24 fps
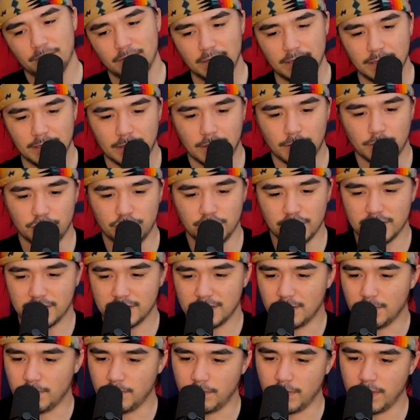you know, just
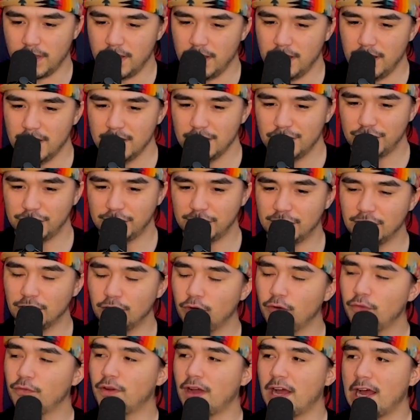some
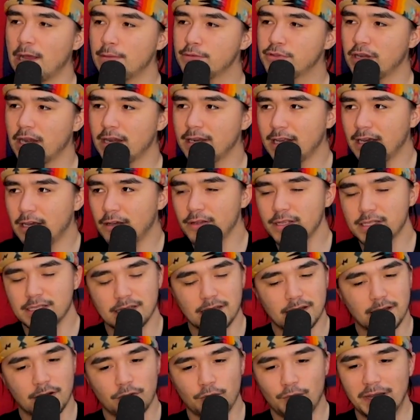chill vibes right now.
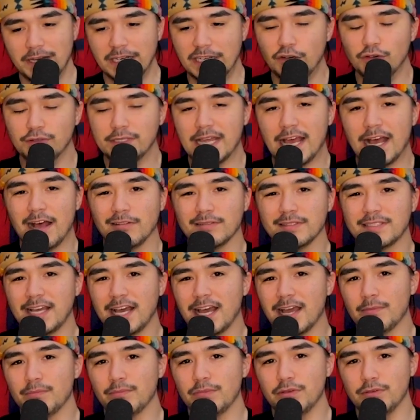It's a window down
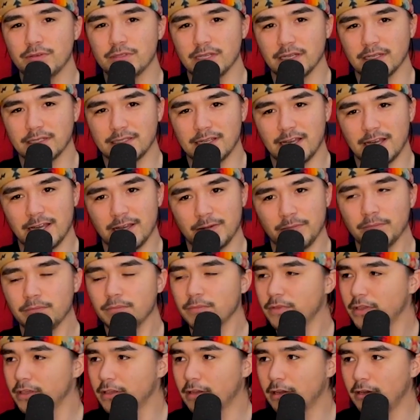type music time,
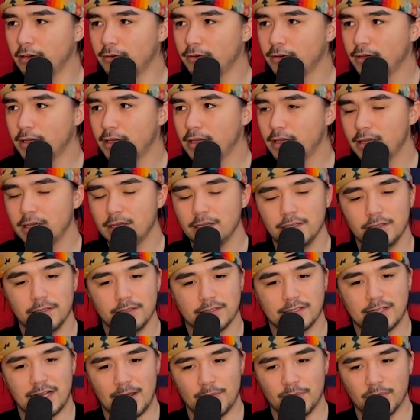you know.
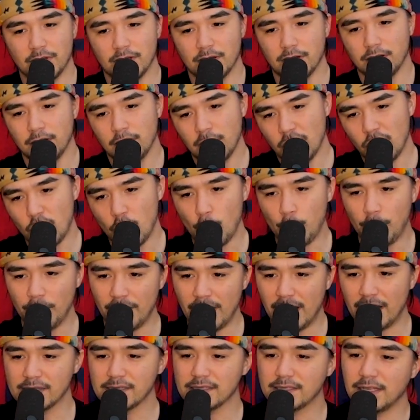It's time to
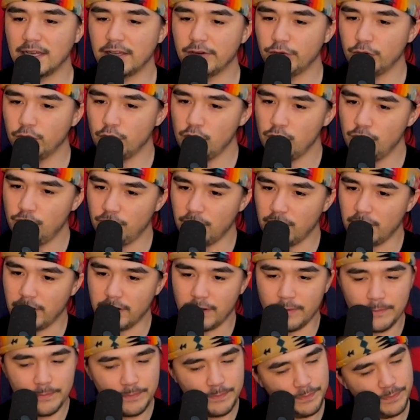open that
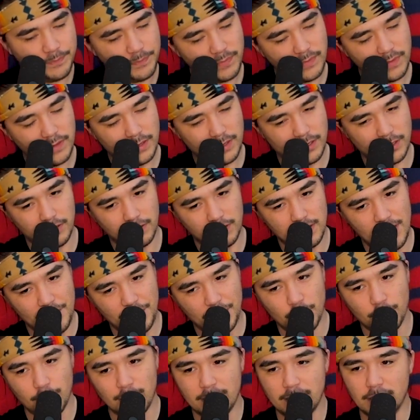sunroof, you know,
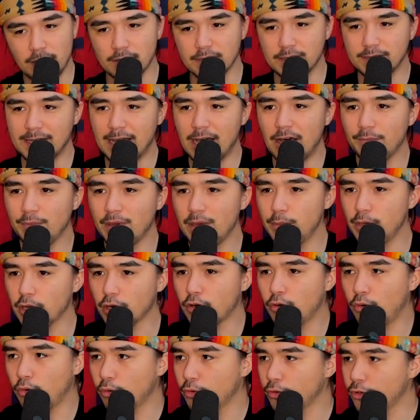let the windows down maybe a
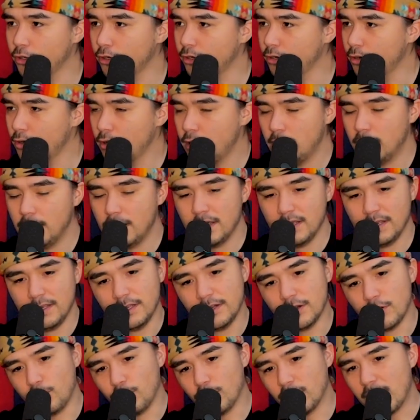quarter.
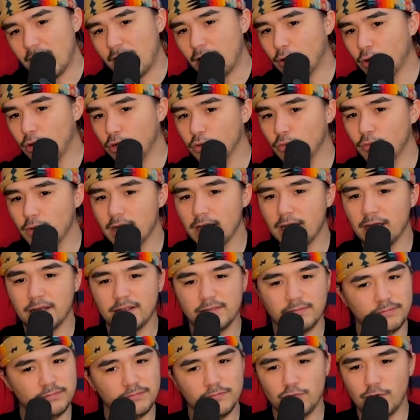You know, we're not all the
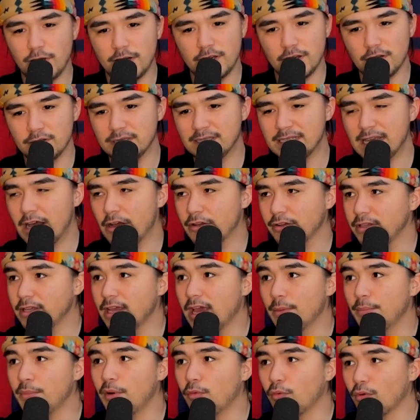way windows down
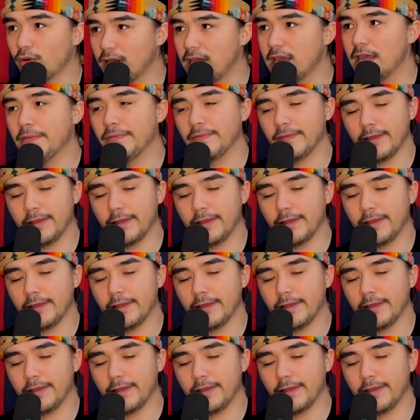yet, but we're getting